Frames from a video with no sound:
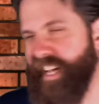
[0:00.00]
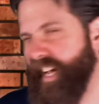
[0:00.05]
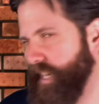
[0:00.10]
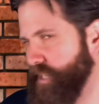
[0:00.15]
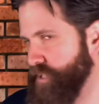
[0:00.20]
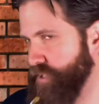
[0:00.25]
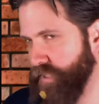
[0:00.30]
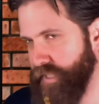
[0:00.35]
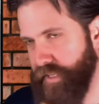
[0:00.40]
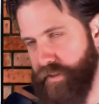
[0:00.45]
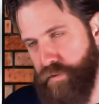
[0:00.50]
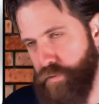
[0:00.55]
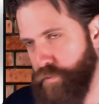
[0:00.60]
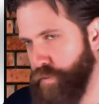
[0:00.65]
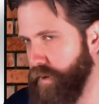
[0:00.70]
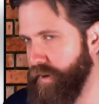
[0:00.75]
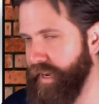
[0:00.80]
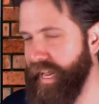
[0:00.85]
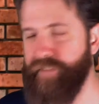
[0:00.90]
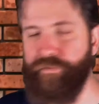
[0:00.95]
Actually,
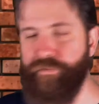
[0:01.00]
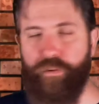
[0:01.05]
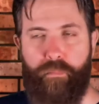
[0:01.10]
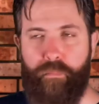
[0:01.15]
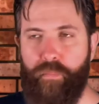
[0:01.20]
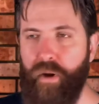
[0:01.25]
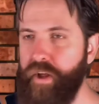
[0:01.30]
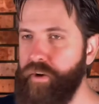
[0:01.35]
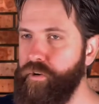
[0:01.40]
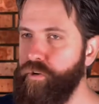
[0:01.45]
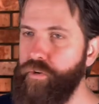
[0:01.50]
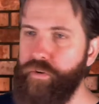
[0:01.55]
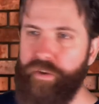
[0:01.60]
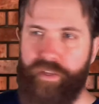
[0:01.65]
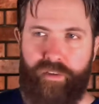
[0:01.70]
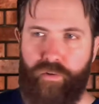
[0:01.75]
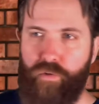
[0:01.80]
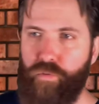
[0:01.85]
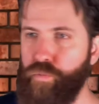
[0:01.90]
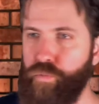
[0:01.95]
we already have the model.
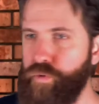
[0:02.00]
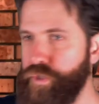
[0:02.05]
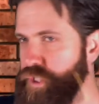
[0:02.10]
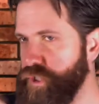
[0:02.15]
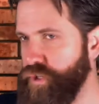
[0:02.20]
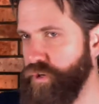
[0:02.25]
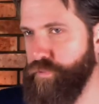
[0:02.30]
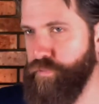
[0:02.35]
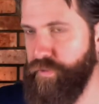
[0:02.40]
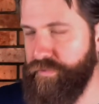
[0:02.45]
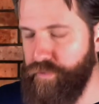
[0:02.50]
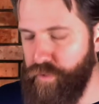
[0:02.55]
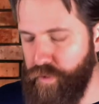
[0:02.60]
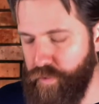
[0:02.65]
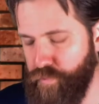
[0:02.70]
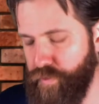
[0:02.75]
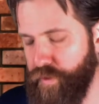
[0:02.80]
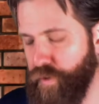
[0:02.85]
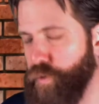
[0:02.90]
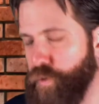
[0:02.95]
We're just going to review
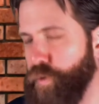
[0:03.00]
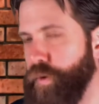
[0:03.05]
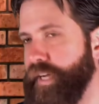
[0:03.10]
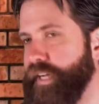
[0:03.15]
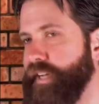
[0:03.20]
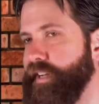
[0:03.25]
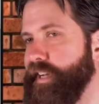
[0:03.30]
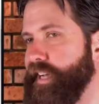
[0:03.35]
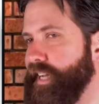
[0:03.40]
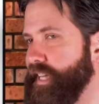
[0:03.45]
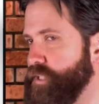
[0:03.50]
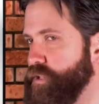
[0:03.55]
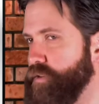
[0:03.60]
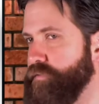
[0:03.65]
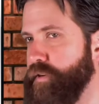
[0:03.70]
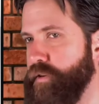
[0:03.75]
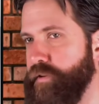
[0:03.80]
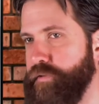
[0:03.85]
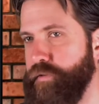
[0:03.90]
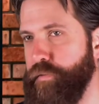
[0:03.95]
it real quick, so you're
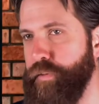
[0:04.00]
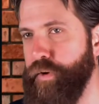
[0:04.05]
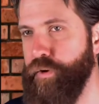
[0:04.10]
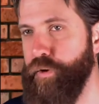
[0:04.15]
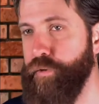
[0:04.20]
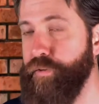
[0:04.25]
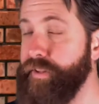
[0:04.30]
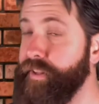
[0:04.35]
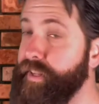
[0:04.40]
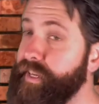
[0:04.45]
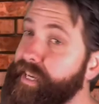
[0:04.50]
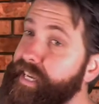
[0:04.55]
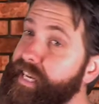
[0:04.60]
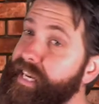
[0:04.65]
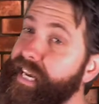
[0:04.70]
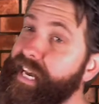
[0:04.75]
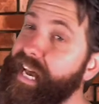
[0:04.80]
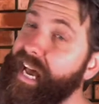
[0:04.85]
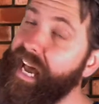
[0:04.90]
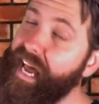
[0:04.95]
very familiar with it.
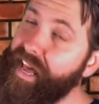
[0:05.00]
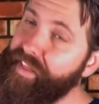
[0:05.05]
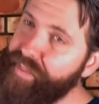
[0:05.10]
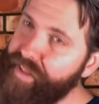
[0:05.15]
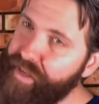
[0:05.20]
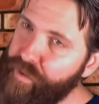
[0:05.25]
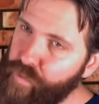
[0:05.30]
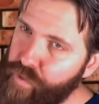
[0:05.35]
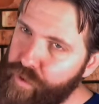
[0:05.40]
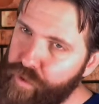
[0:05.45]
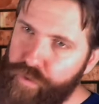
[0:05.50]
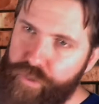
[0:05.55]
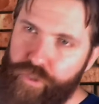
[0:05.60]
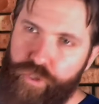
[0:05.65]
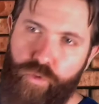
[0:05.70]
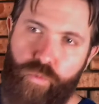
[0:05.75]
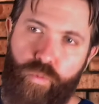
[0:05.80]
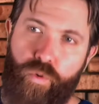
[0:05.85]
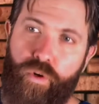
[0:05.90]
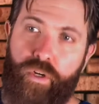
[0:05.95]
And then we're going
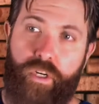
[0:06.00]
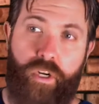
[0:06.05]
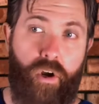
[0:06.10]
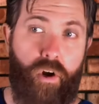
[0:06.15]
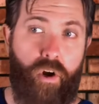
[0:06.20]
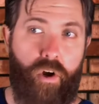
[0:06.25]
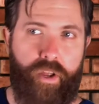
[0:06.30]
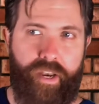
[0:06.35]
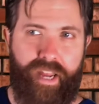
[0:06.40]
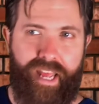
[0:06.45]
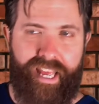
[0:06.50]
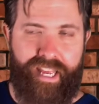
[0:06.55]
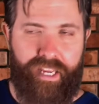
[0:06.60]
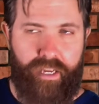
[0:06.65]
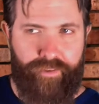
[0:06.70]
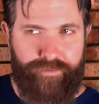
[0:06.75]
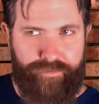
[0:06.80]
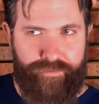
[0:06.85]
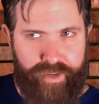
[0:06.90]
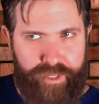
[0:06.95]
to work on a
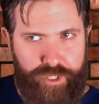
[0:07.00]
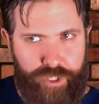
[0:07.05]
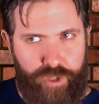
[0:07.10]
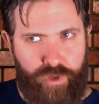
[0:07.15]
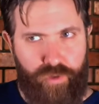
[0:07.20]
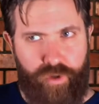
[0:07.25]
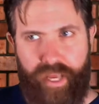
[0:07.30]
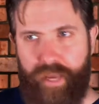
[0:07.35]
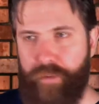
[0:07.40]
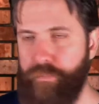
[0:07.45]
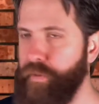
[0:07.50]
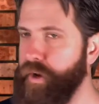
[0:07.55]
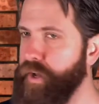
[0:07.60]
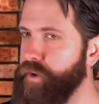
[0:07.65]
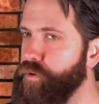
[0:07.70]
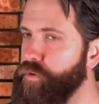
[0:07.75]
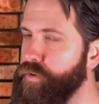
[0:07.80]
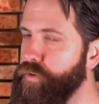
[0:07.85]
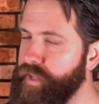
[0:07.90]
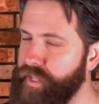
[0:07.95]
conventional gait
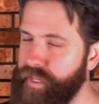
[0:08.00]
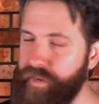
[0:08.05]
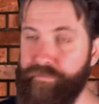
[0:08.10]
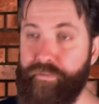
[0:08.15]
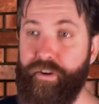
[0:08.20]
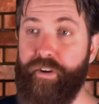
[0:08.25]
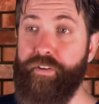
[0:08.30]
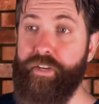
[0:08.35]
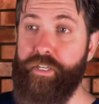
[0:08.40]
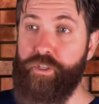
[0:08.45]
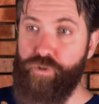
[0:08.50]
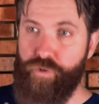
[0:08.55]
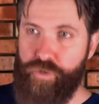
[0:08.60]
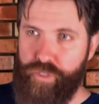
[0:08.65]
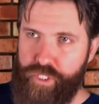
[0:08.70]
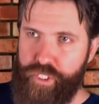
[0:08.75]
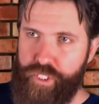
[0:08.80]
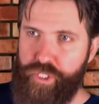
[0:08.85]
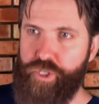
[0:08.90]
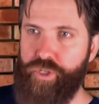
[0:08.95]
model in a very
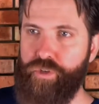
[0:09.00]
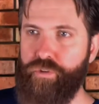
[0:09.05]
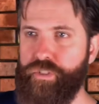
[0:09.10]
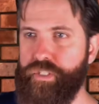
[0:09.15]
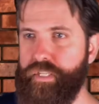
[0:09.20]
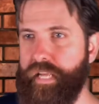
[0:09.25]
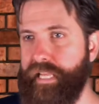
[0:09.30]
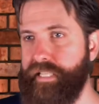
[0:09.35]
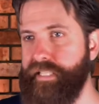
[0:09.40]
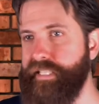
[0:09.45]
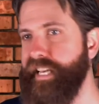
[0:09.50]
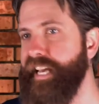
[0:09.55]
traditional sense.